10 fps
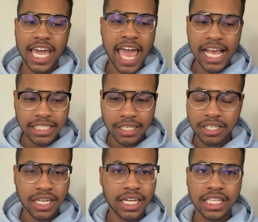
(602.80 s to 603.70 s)
hasn't
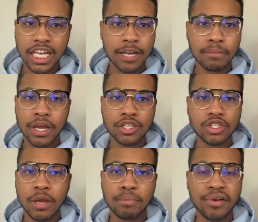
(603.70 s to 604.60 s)
done anything
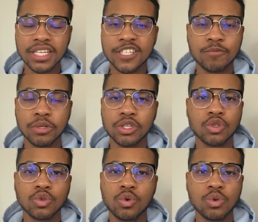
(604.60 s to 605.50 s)
impressive with the
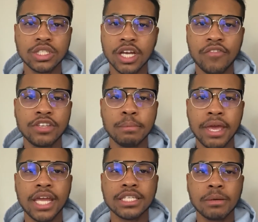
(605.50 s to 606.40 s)
school stuff to
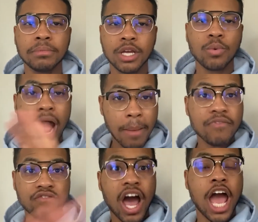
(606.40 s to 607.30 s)
make it something where I'm
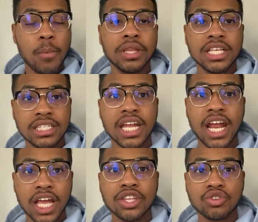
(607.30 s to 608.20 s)
fine with it
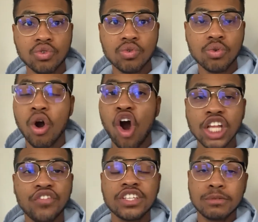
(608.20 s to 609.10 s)
staying in the school.
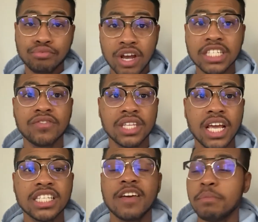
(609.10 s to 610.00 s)
All of its impressive
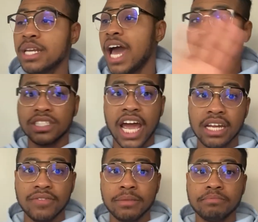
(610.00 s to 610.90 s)
things have been
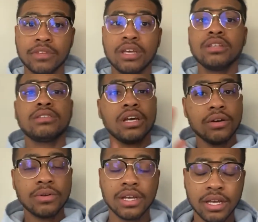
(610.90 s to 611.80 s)
outside of it. So